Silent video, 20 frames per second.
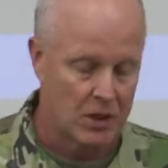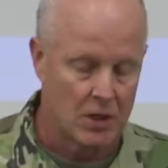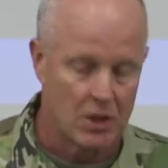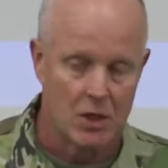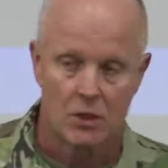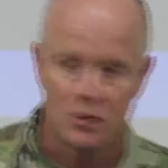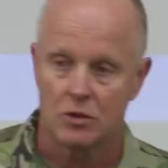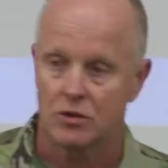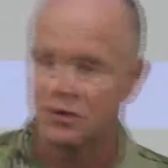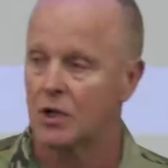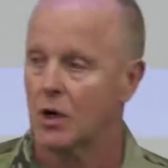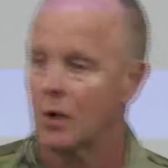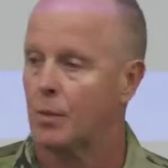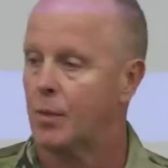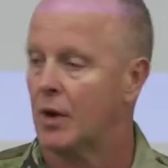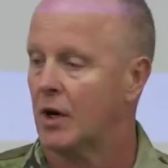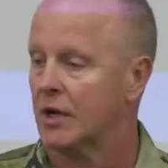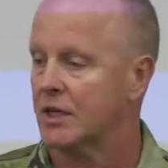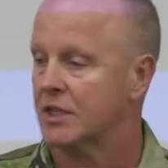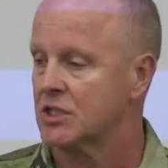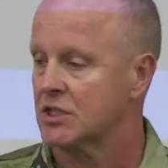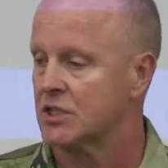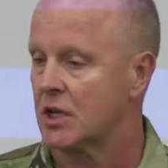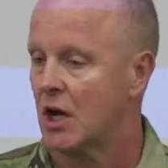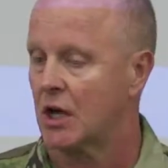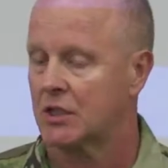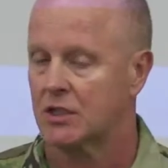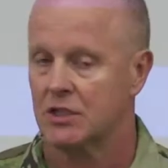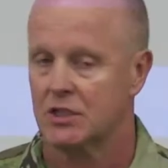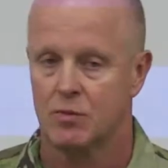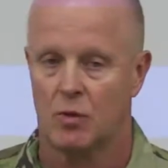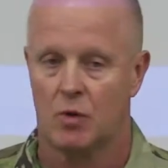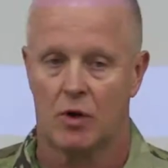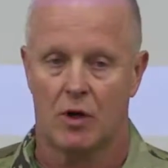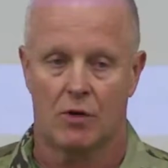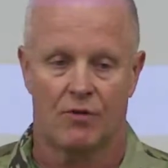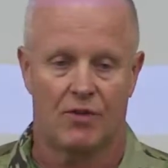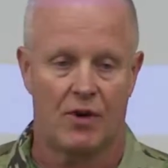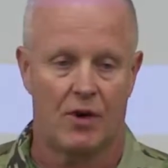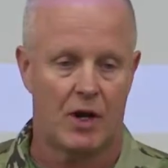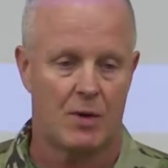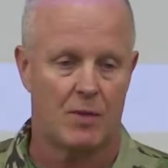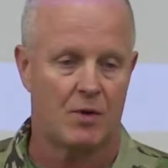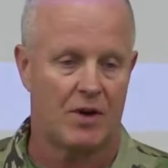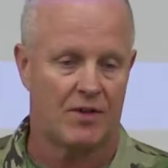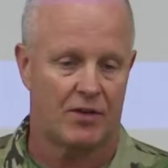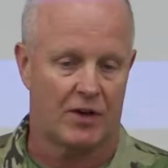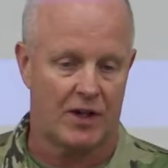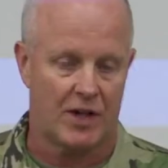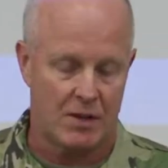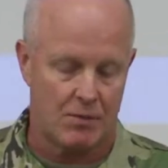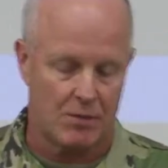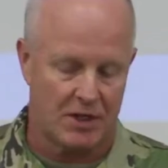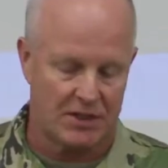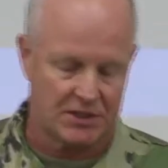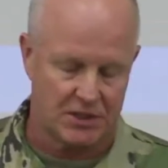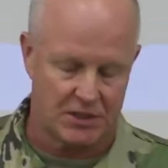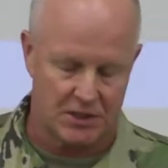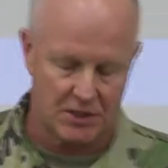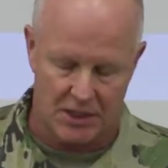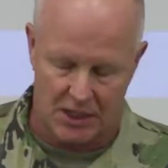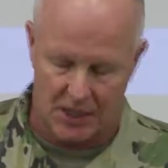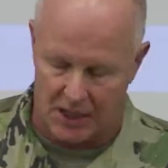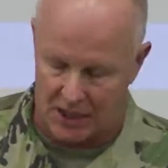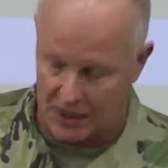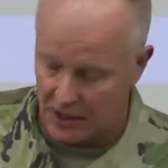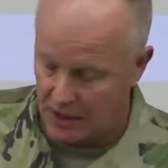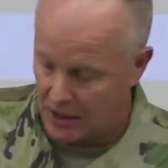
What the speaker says: So General Perkins talked this morning very briefly. He mentioned our